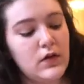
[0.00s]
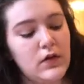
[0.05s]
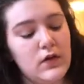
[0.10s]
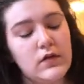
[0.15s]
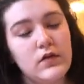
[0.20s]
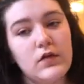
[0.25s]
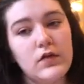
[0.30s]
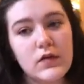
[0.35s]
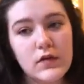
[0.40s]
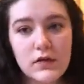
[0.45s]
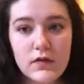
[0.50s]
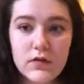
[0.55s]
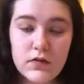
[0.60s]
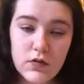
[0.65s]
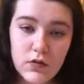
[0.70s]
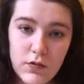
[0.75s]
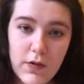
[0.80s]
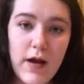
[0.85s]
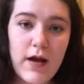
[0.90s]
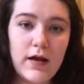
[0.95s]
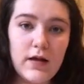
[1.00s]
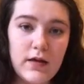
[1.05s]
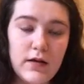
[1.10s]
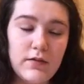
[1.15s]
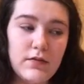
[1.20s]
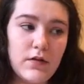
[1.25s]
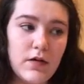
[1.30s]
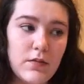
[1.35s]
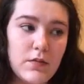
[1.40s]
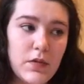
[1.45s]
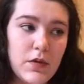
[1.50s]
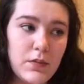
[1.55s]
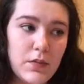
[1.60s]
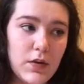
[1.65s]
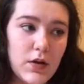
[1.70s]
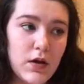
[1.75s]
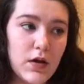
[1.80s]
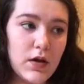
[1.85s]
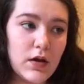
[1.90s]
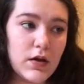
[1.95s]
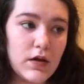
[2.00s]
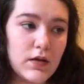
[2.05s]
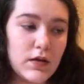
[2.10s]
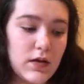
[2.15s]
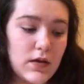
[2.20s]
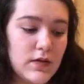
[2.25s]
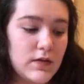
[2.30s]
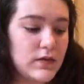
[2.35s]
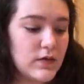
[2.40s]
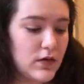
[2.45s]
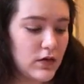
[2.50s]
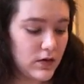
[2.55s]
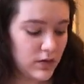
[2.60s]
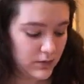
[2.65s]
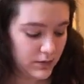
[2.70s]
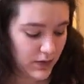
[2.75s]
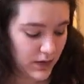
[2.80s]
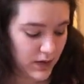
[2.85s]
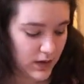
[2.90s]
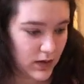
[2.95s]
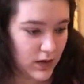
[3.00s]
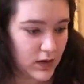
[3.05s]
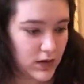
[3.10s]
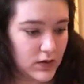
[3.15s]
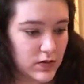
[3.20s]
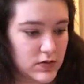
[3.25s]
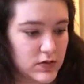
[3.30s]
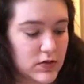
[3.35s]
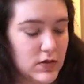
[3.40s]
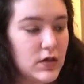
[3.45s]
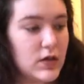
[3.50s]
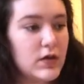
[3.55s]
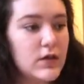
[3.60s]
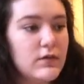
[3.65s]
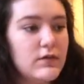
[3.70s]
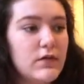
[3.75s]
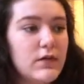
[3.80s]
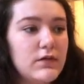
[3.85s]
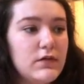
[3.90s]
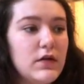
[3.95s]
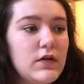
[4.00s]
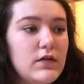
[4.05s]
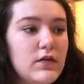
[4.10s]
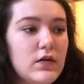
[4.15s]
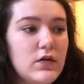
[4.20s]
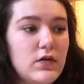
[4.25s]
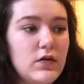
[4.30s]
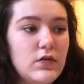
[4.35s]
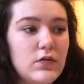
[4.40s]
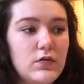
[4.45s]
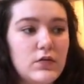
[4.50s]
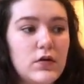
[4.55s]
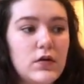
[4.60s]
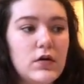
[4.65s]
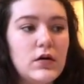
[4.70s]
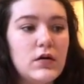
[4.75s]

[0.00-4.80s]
So this is directly from the book. It's on page 52,